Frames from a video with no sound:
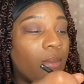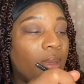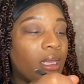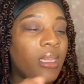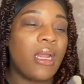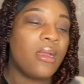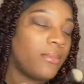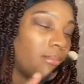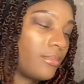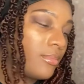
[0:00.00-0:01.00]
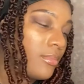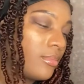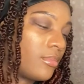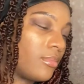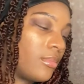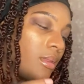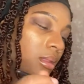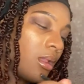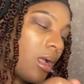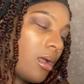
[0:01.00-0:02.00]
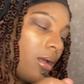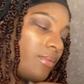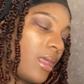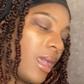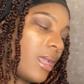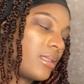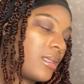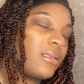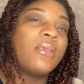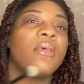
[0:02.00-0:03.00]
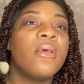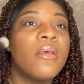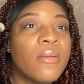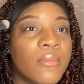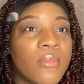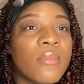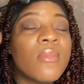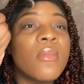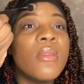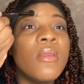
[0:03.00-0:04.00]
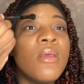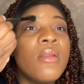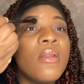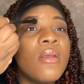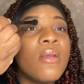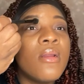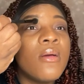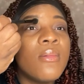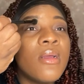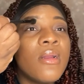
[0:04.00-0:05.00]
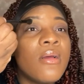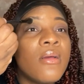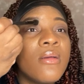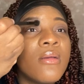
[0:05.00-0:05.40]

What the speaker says: picked that up, knock off the excess, and then I'm gonna